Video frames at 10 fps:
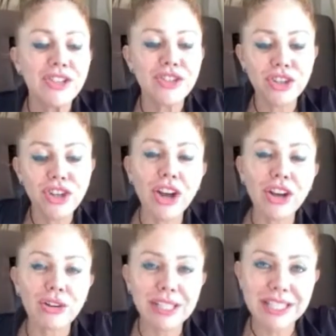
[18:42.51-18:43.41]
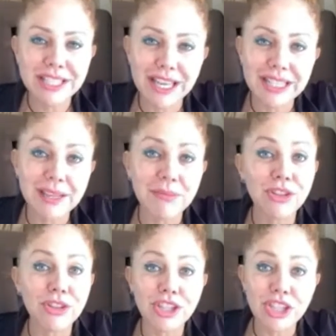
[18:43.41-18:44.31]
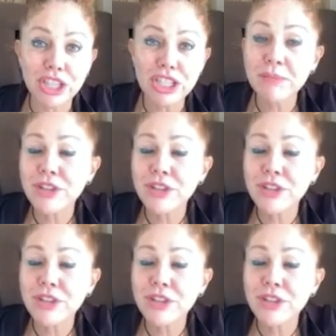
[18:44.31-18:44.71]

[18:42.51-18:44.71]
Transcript: do not criticize him, do not judge him,